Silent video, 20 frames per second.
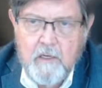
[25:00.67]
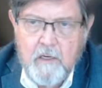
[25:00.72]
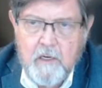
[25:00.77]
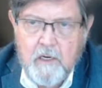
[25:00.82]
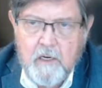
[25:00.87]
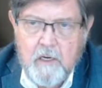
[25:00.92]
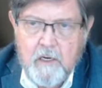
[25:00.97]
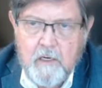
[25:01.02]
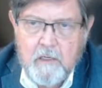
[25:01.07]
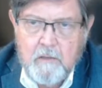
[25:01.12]

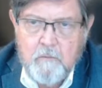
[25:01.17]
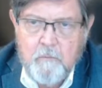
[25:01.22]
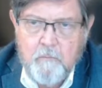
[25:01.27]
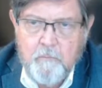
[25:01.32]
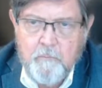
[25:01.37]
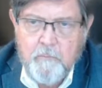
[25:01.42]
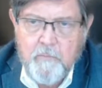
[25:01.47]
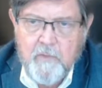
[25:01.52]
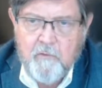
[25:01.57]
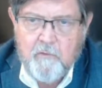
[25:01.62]
And
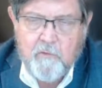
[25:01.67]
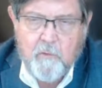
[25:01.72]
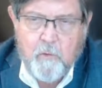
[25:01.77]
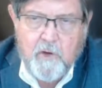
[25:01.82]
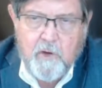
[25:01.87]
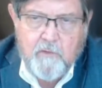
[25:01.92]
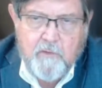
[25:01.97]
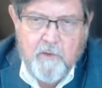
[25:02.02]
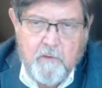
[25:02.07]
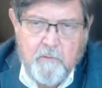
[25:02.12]
so I
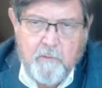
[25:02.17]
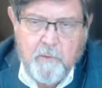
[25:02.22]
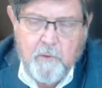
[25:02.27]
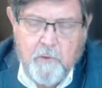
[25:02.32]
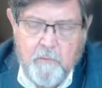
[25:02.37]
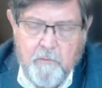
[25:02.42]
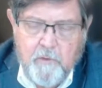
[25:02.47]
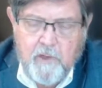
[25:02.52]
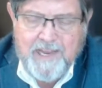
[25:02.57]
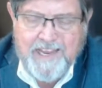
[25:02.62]
think of
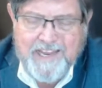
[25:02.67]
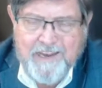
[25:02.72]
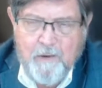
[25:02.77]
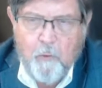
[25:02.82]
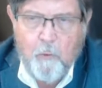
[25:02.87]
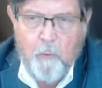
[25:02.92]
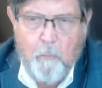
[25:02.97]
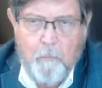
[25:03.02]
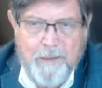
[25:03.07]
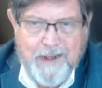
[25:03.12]
the
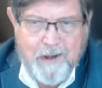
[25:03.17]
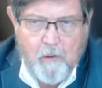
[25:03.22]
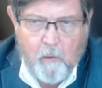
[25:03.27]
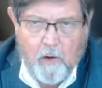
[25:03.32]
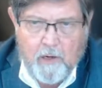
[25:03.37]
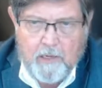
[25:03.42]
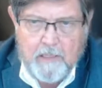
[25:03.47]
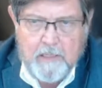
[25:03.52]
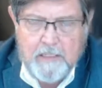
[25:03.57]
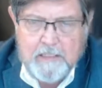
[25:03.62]
Hail
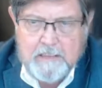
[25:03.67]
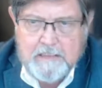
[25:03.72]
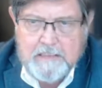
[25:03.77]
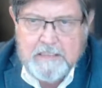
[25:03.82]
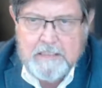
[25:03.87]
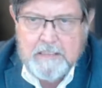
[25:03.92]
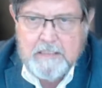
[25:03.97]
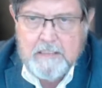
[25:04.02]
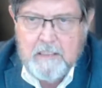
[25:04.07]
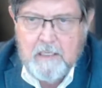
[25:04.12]
Mary,
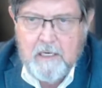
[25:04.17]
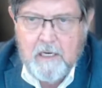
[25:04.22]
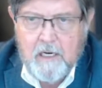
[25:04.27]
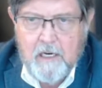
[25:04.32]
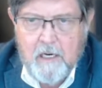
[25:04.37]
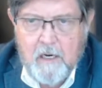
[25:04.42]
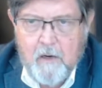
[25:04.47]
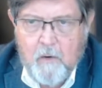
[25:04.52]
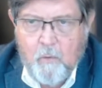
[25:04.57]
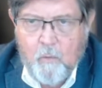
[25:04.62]

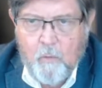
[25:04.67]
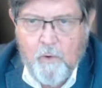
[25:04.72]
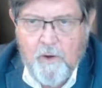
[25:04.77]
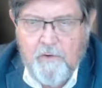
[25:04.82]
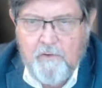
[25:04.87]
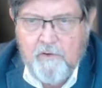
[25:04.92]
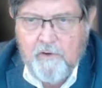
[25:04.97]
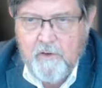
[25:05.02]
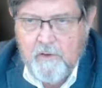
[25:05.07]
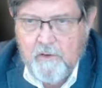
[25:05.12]

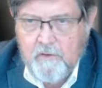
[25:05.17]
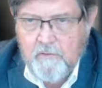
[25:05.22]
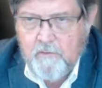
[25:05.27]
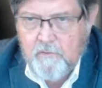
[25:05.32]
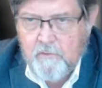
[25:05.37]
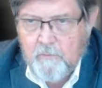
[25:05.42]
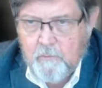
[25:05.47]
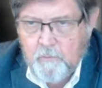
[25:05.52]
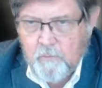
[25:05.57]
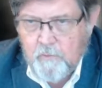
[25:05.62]
which
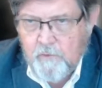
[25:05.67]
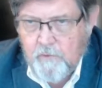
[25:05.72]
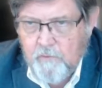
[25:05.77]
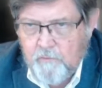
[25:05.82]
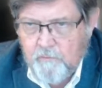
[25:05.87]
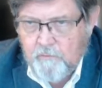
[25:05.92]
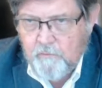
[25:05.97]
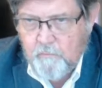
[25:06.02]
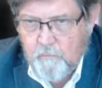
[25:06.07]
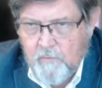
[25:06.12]
ends with
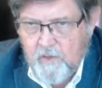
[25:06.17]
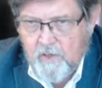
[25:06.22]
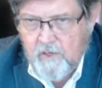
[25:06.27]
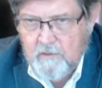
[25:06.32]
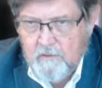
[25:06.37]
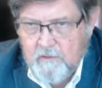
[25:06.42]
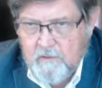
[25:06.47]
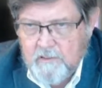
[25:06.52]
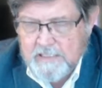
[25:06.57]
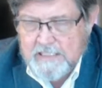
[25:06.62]

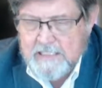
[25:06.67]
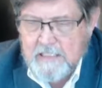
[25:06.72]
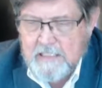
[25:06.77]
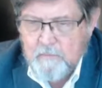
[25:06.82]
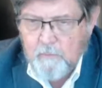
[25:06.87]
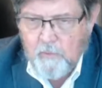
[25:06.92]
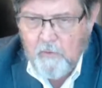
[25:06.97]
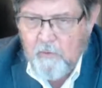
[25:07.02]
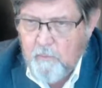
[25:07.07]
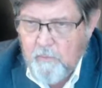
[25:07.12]

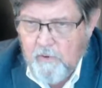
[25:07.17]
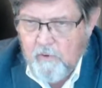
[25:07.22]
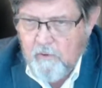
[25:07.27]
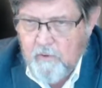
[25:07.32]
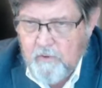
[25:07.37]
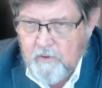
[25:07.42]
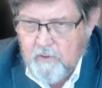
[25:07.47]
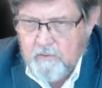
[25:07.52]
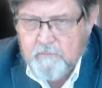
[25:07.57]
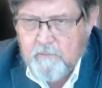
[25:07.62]
Mother Mary,
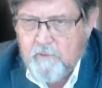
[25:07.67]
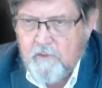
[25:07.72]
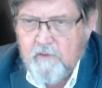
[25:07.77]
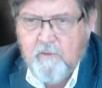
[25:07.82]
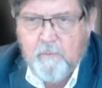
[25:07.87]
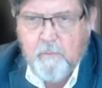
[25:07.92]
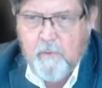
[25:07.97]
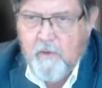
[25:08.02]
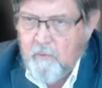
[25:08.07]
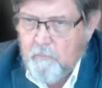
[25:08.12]
comfort us,
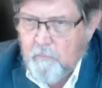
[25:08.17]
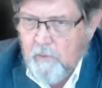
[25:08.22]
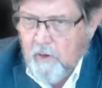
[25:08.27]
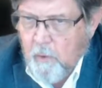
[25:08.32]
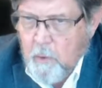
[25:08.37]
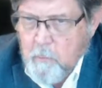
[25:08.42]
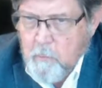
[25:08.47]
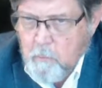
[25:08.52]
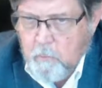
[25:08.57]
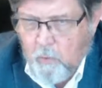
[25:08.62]
Mother
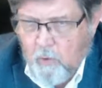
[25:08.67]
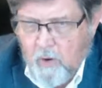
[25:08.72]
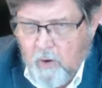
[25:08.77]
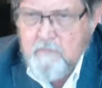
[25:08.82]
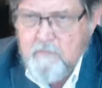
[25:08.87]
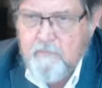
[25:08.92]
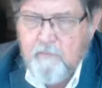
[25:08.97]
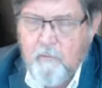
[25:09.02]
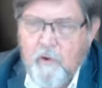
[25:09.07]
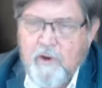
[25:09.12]
Mary, pray
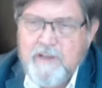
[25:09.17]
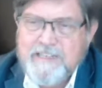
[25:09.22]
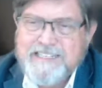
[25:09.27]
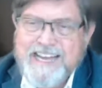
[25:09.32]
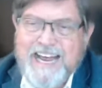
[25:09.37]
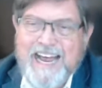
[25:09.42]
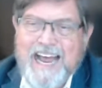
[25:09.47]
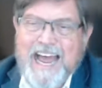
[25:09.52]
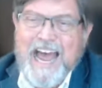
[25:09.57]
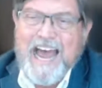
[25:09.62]
for us
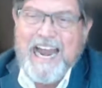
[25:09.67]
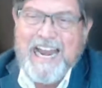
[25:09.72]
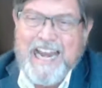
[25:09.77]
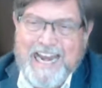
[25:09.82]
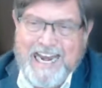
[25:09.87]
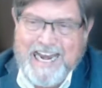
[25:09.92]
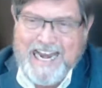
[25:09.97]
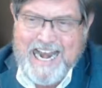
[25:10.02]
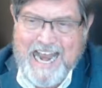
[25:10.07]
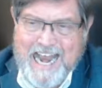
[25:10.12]

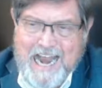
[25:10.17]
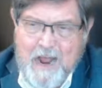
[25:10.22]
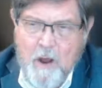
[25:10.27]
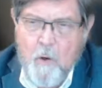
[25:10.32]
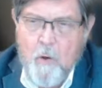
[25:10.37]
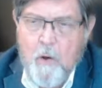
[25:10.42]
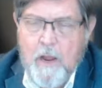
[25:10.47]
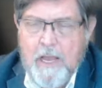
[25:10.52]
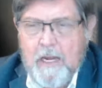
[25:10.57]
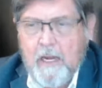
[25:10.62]
now
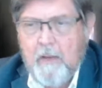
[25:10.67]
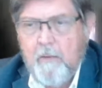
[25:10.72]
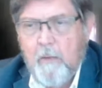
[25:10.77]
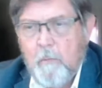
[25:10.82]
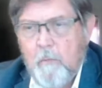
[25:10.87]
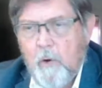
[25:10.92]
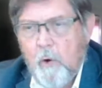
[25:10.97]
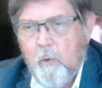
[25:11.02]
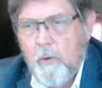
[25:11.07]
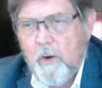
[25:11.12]
and in the
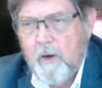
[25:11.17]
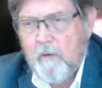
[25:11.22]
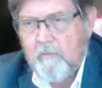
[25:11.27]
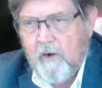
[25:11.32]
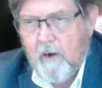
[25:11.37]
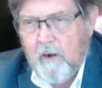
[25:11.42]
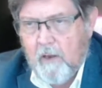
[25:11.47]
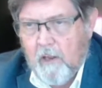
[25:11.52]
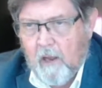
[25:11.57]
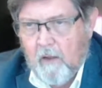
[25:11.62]
moment of our
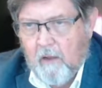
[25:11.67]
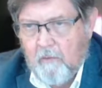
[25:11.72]
death.